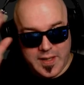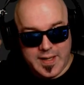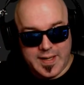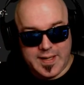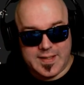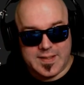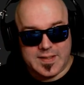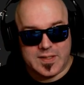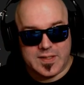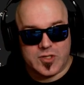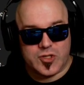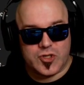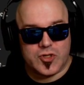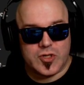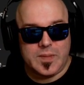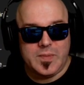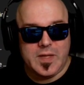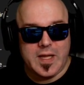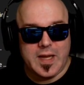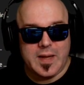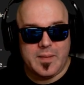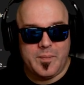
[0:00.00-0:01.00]
It is
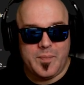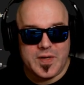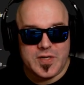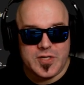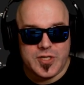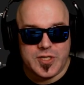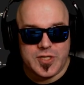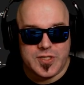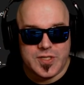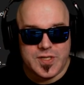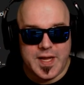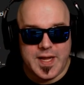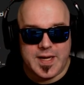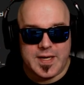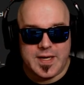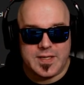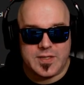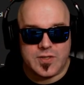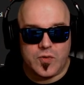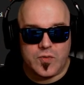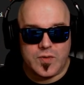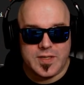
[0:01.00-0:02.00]
extremely ambitious and
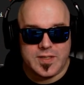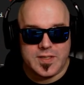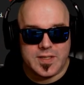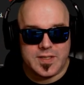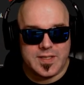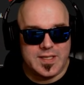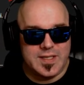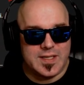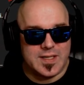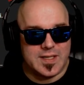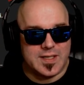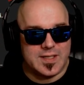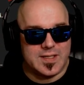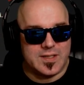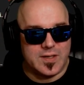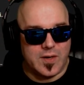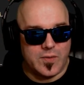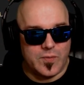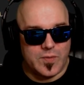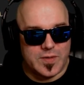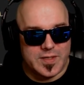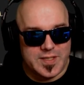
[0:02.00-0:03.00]
is going to need
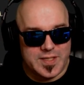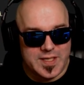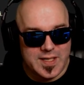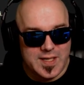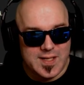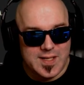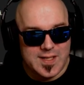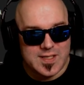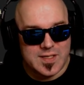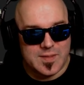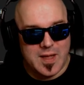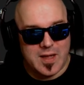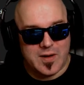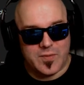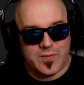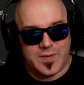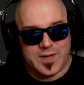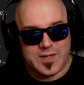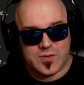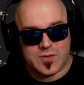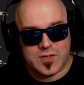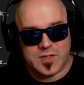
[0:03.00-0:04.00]
a ridiculous amount of
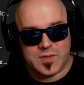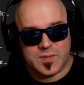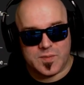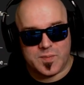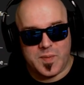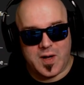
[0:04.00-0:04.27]
resources,